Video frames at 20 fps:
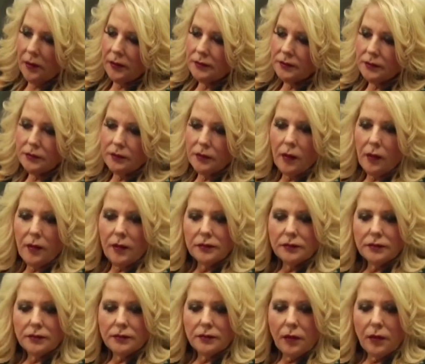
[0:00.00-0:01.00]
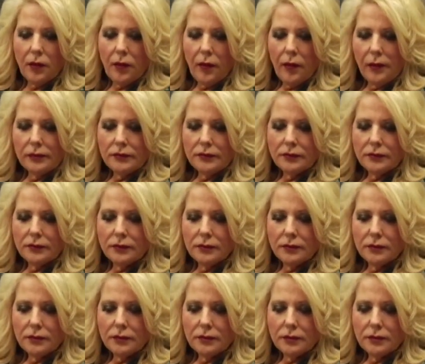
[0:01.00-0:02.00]
So who is
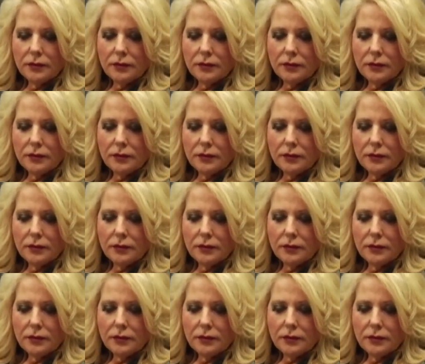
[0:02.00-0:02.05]
Justin?